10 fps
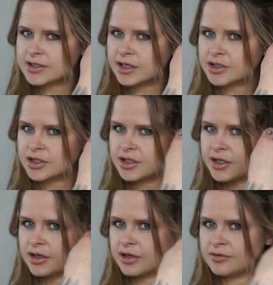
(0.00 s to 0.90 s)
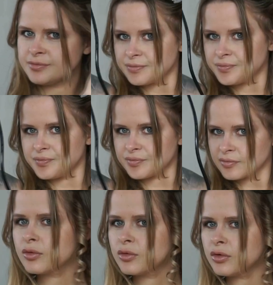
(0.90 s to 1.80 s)
section here.
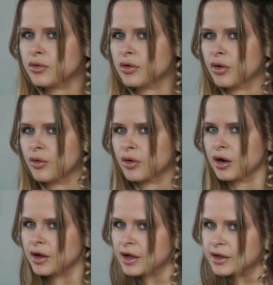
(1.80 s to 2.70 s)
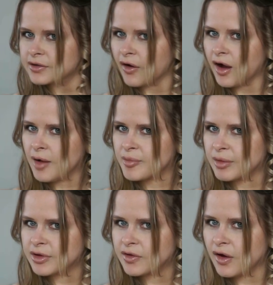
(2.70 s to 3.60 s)
Ooh, top,
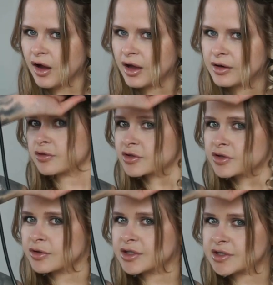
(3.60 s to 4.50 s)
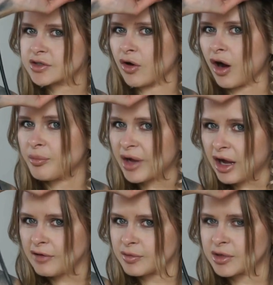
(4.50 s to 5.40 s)
baby, top. So this top
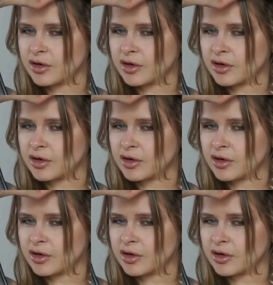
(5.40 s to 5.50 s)
half, I'm gonna